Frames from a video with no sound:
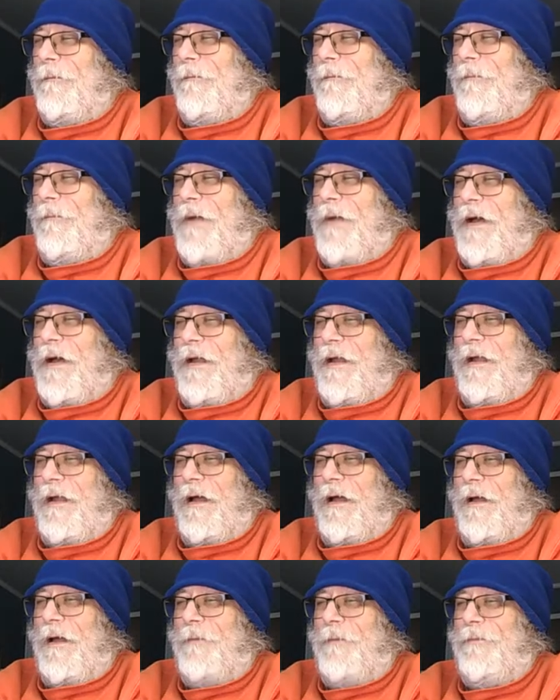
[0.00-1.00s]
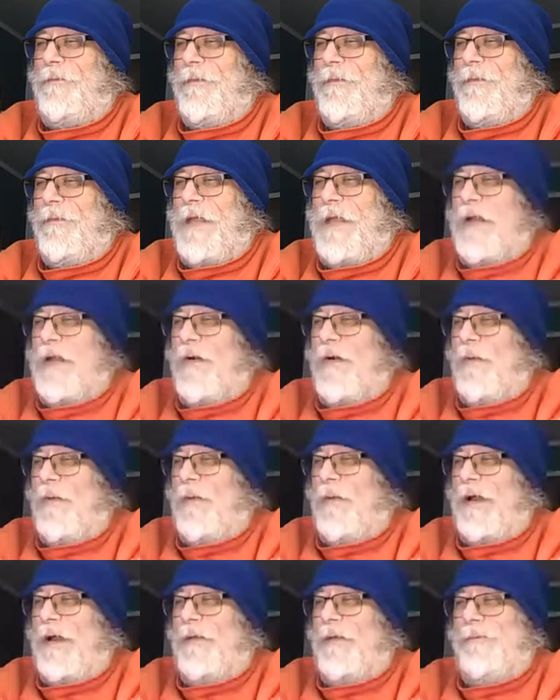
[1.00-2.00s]
But um, you know,
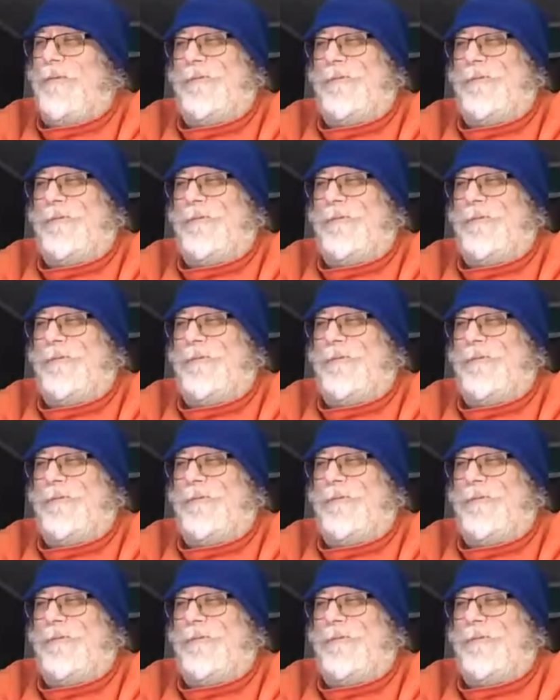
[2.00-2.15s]
but